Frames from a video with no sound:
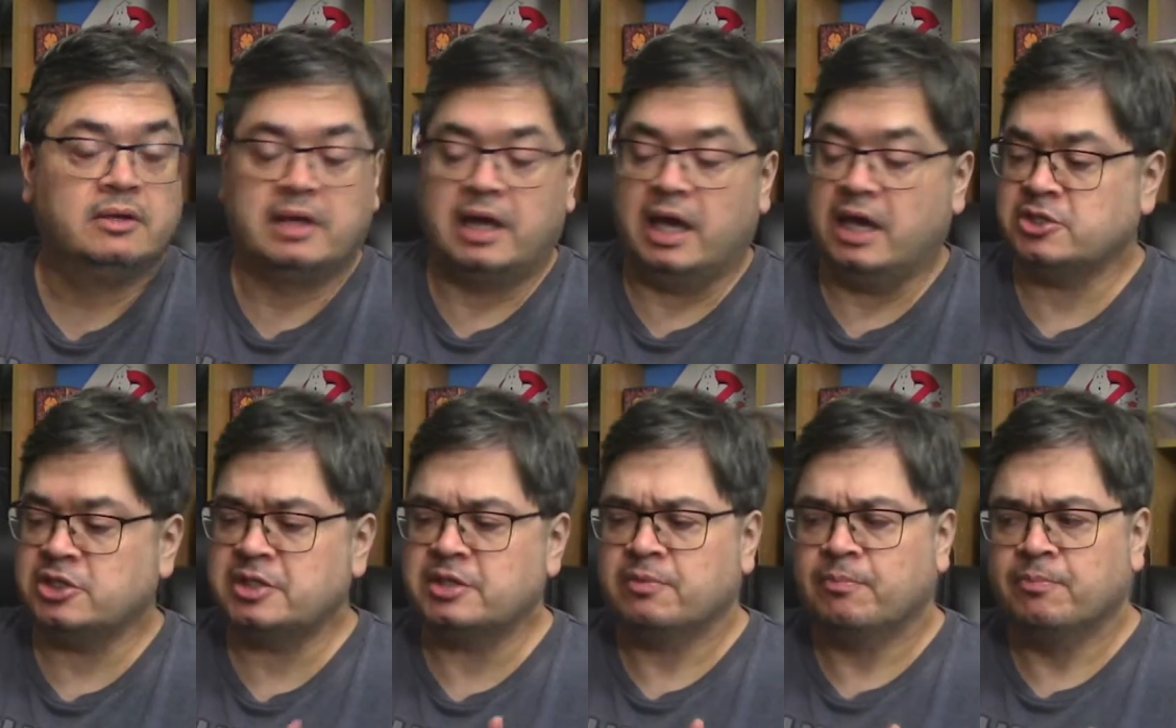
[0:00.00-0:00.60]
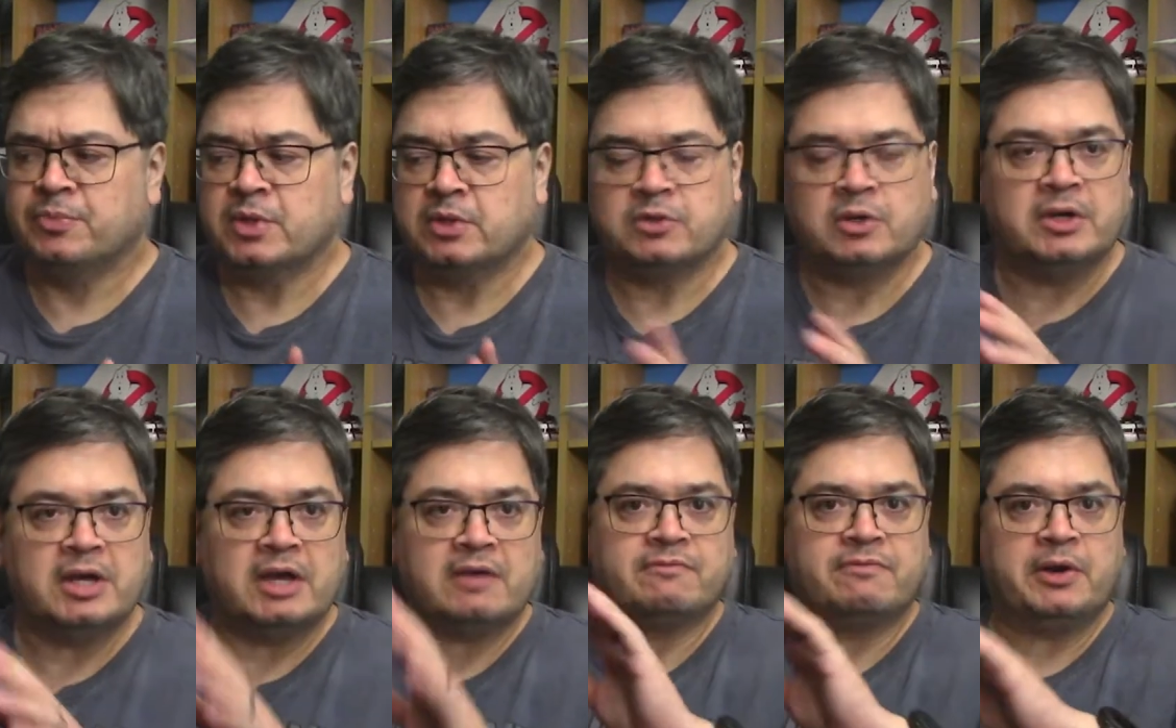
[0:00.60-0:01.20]
Actually, they're
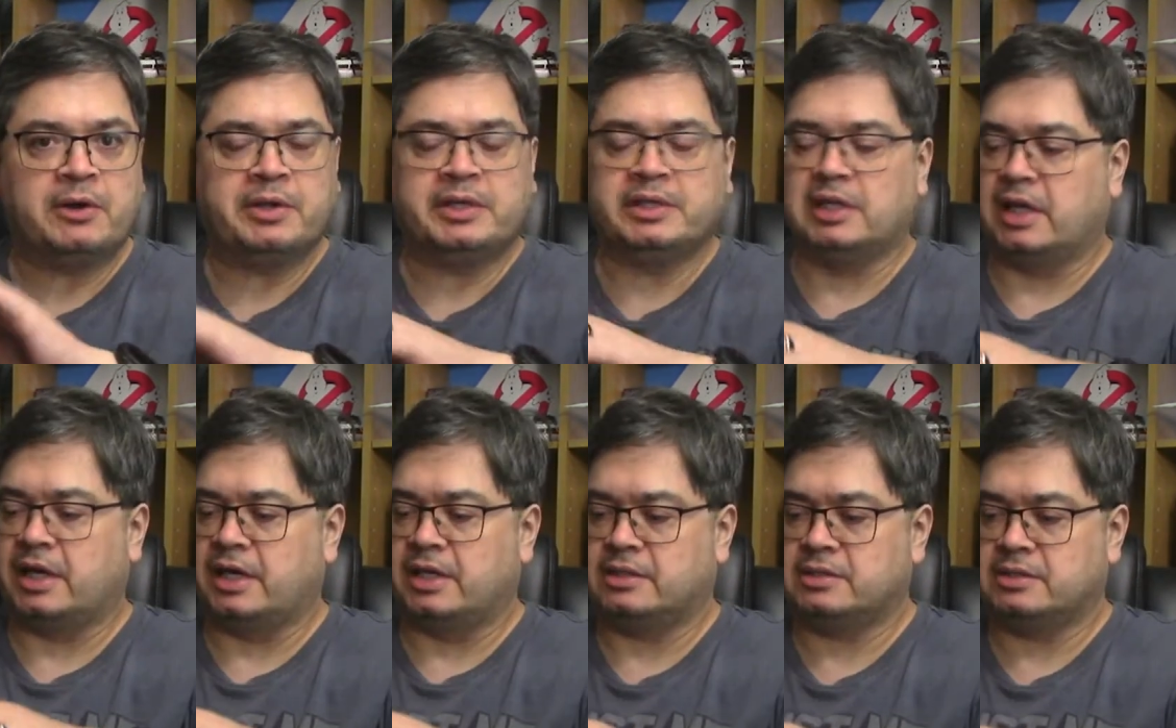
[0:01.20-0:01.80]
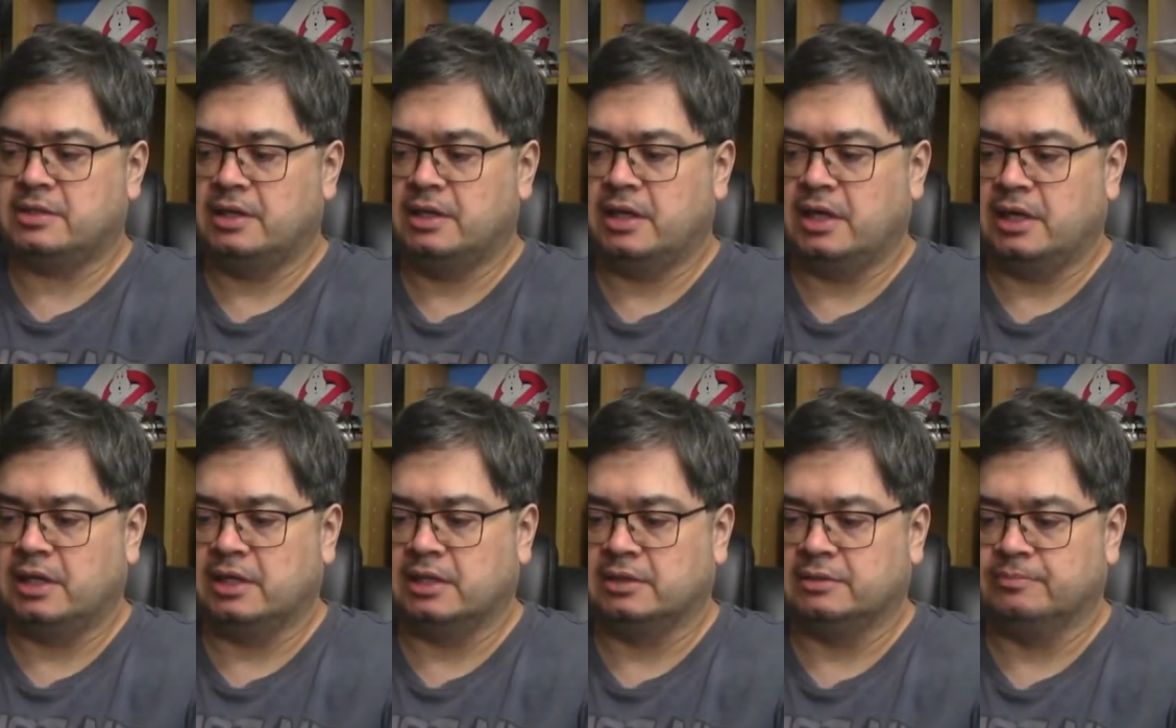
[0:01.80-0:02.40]
not very light.
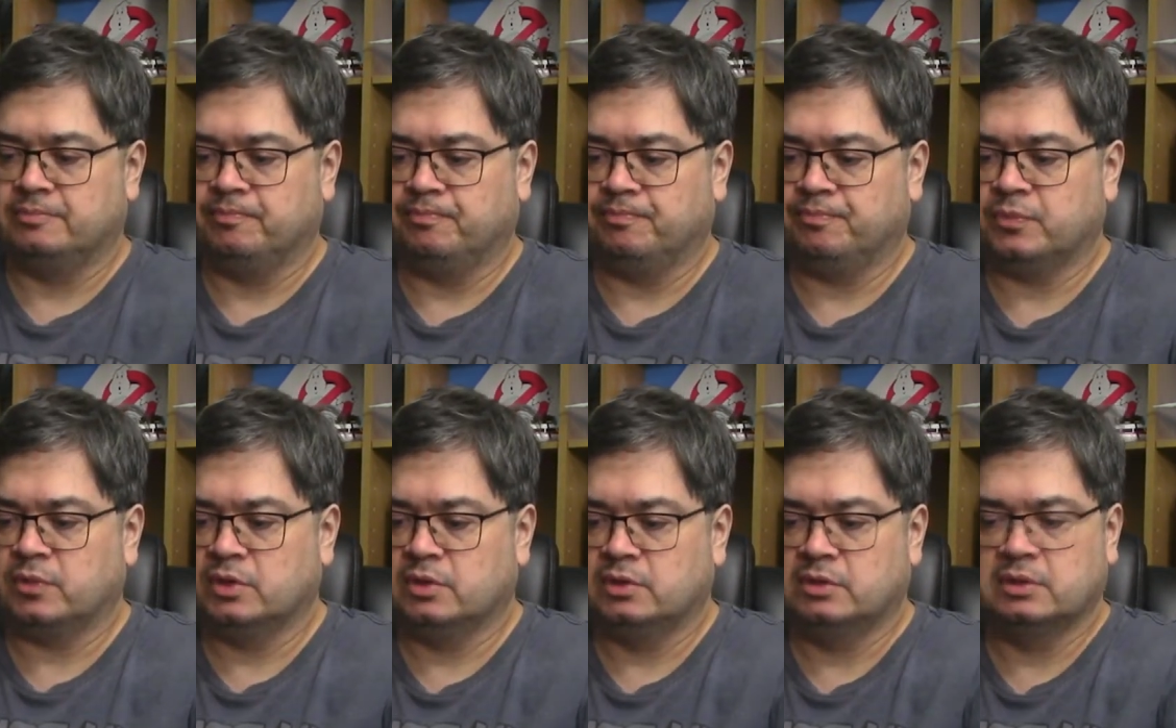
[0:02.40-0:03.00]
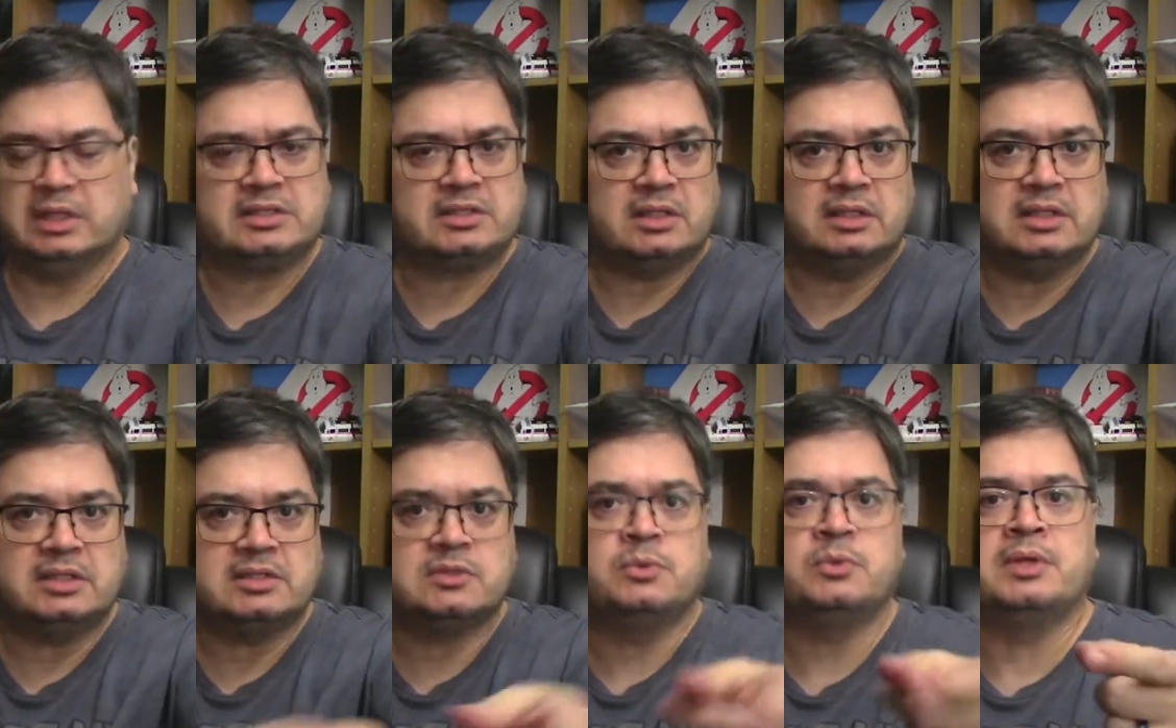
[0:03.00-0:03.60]

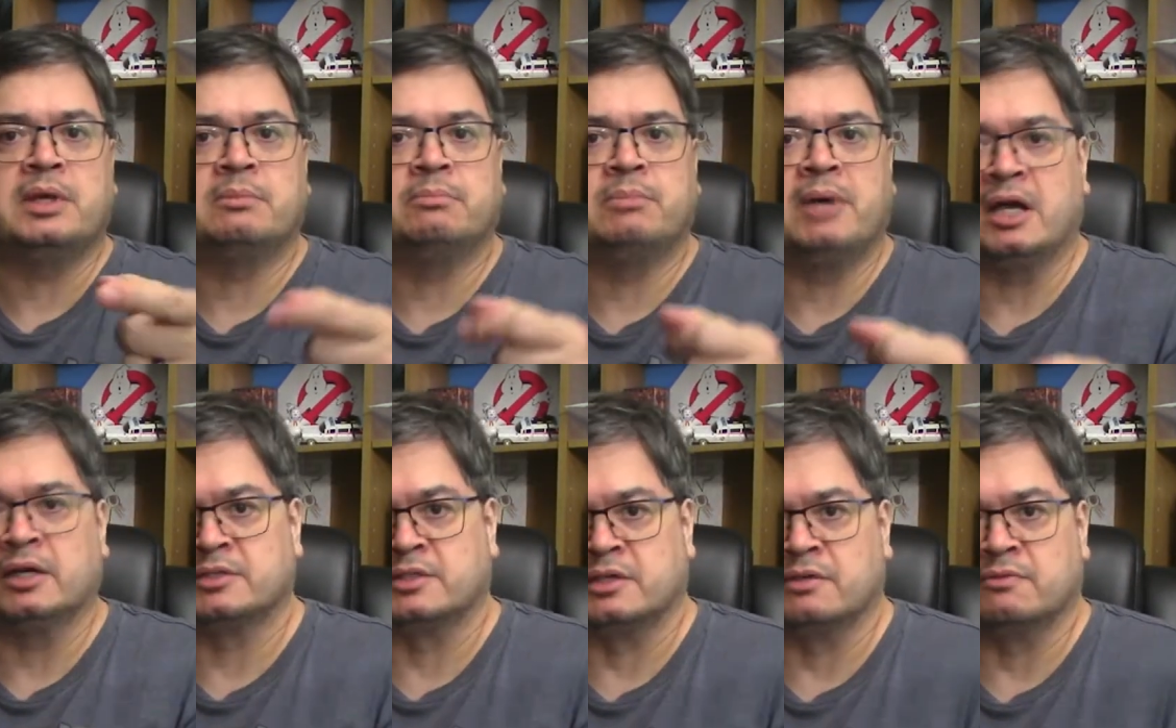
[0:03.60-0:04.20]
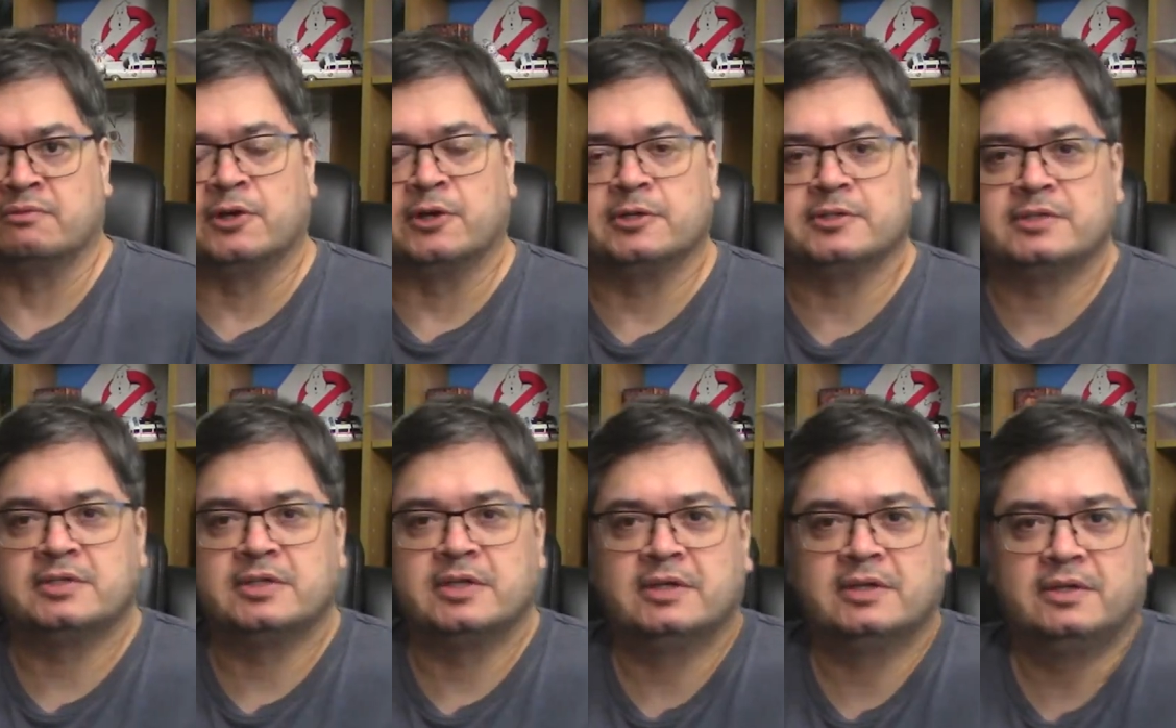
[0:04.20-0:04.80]
Let's do the unboxing
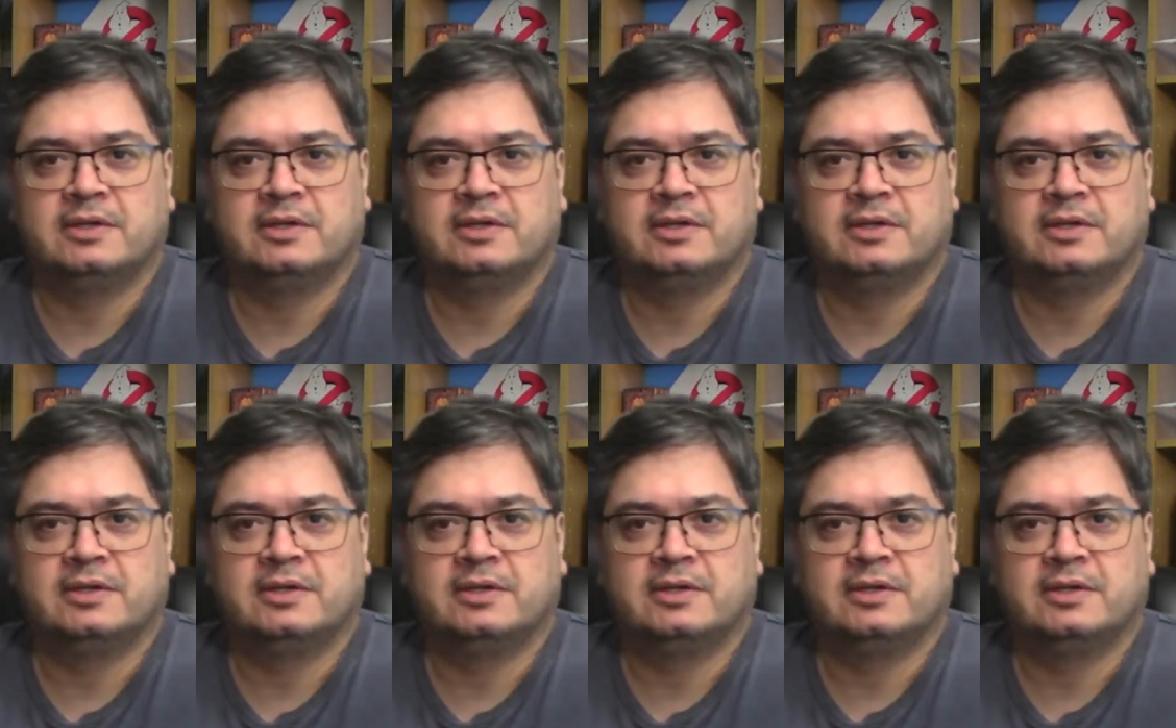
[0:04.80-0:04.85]
first.